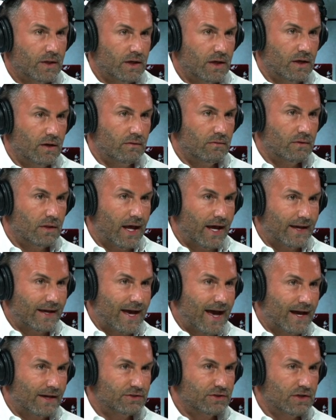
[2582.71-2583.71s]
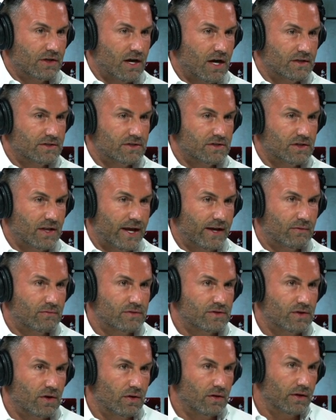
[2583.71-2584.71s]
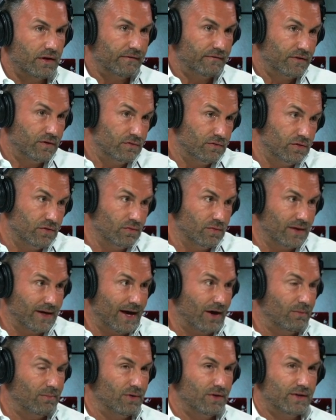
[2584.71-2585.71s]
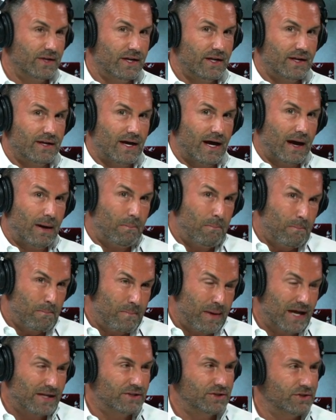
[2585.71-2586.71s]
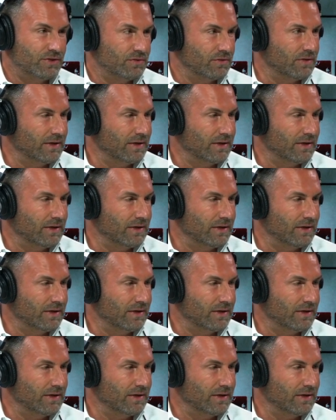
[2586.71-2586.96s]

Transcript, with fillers: You know, like action causes like result. If you do what Albert did, I'll bet you.